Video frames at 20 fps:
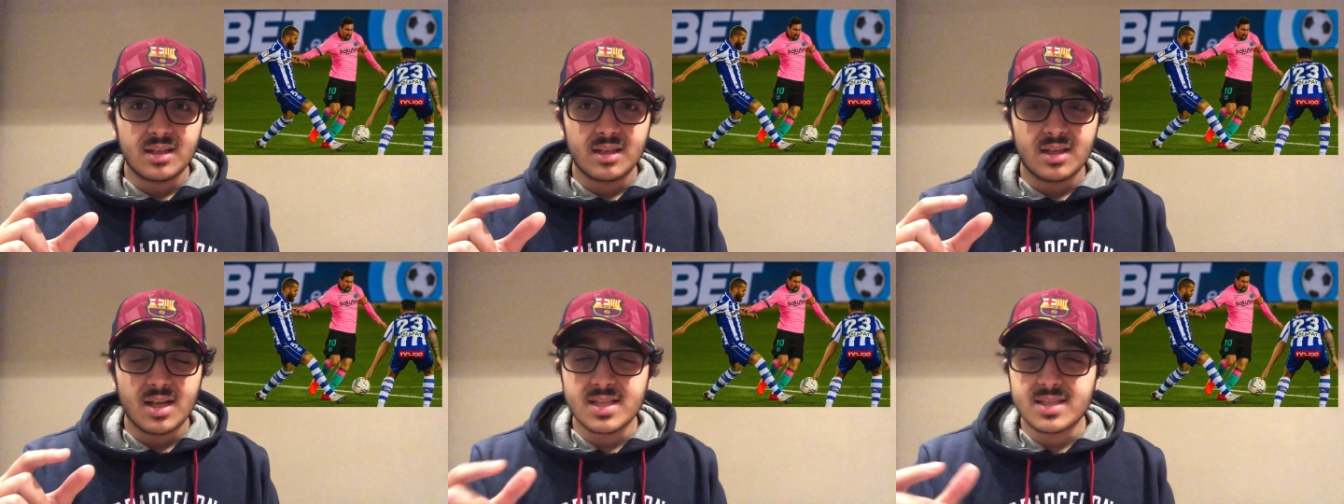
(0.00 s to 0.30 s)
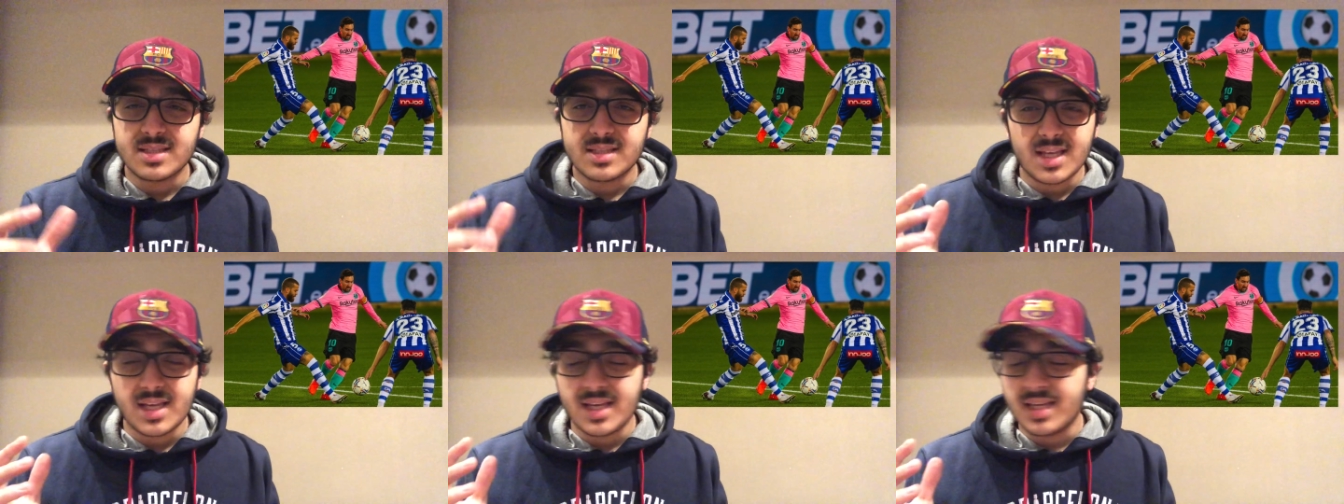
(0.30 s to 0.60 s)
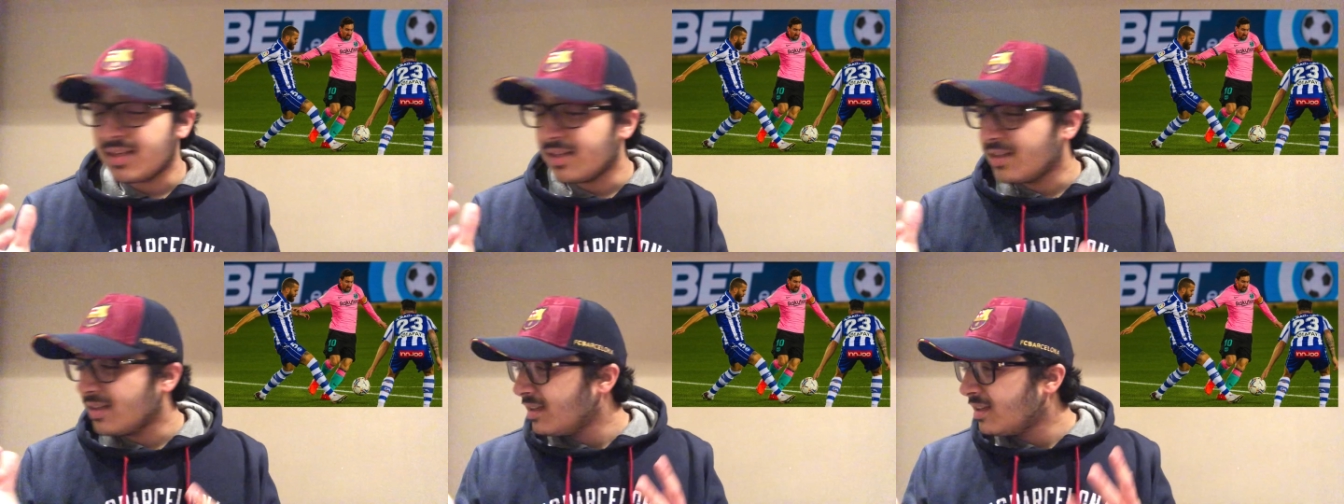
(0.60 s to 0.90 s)
It's
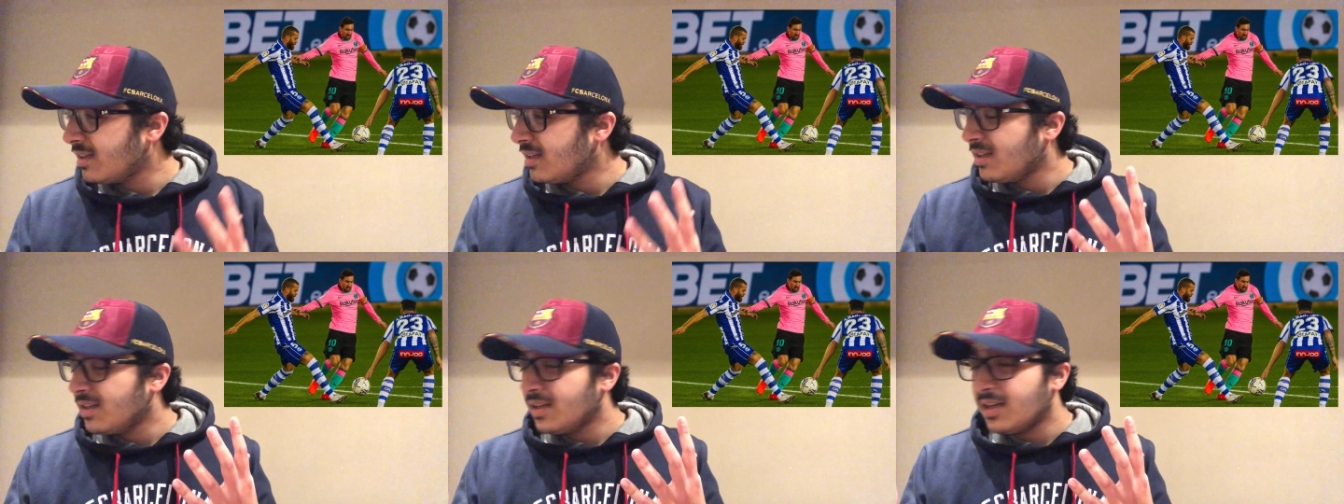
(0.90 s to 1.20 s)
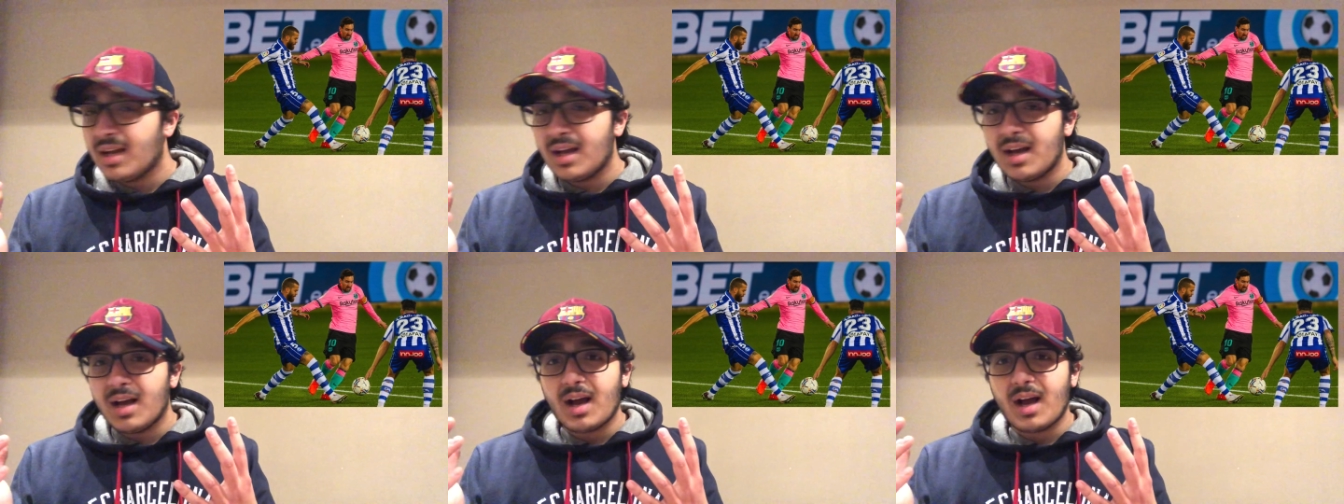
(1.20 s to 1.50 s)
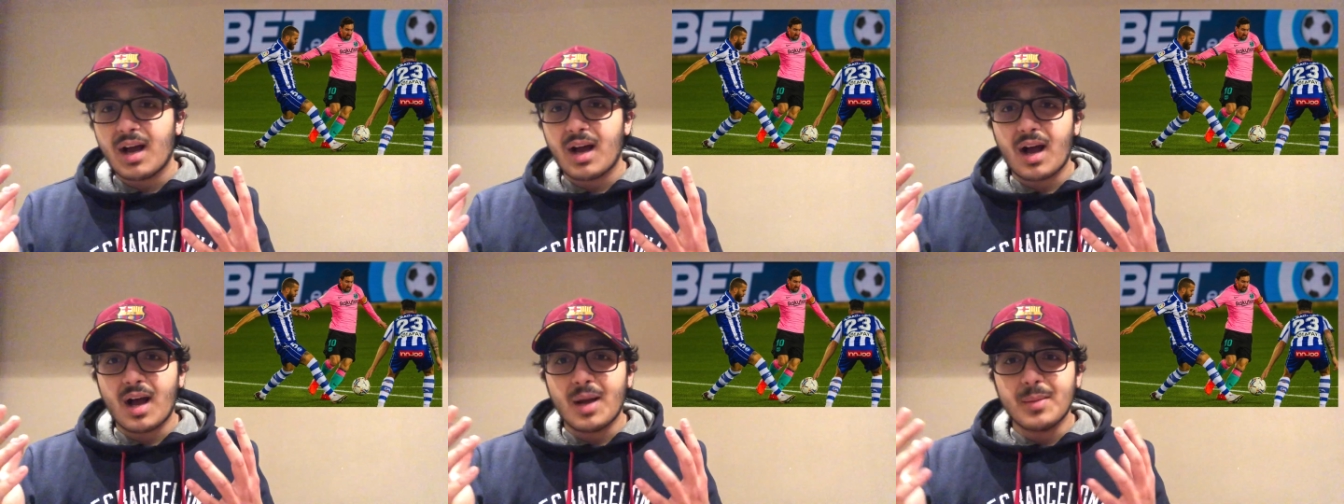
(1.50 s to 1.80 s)
like,
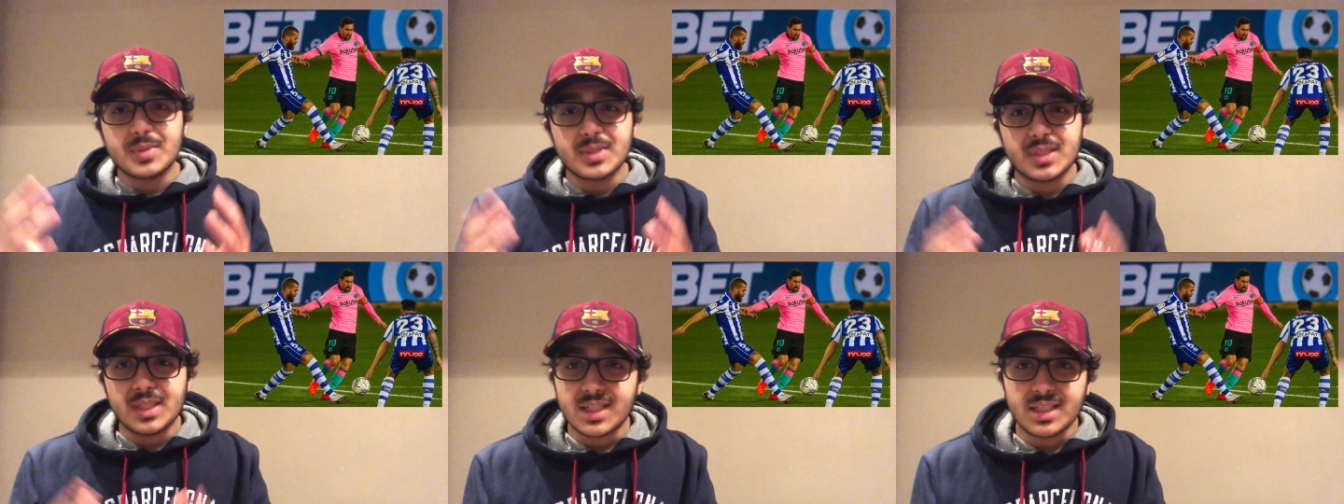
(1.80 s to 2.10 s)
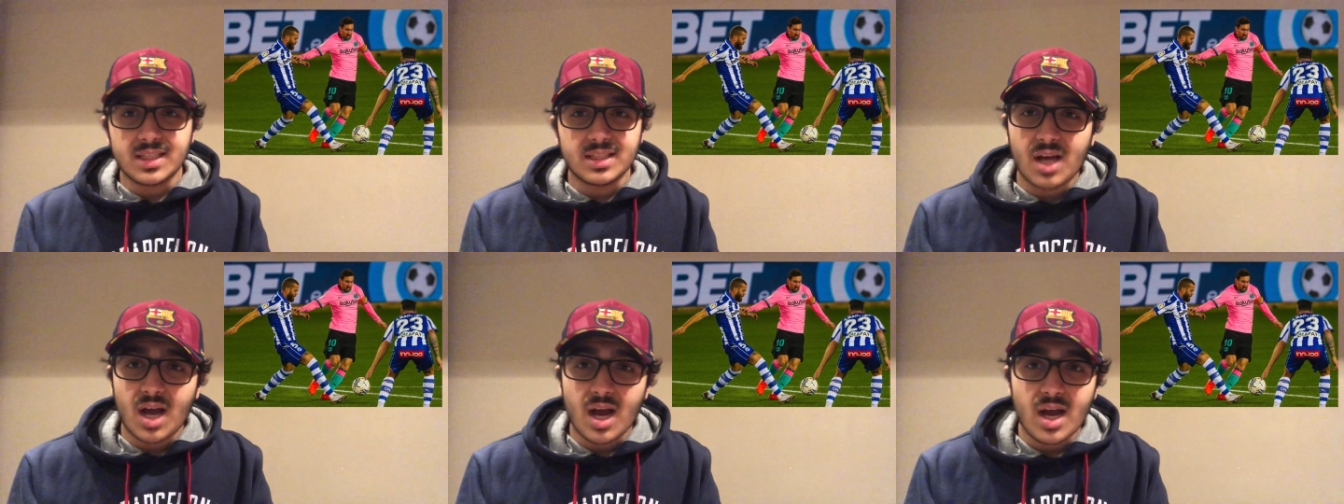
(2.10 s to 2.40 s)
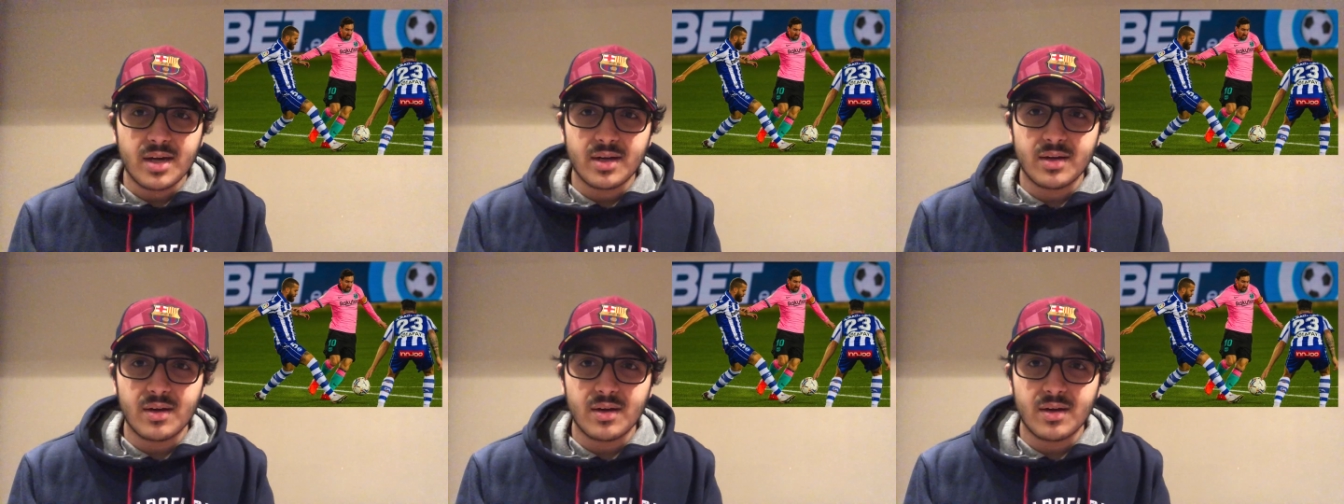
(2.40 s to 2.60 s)
I'm sick and tired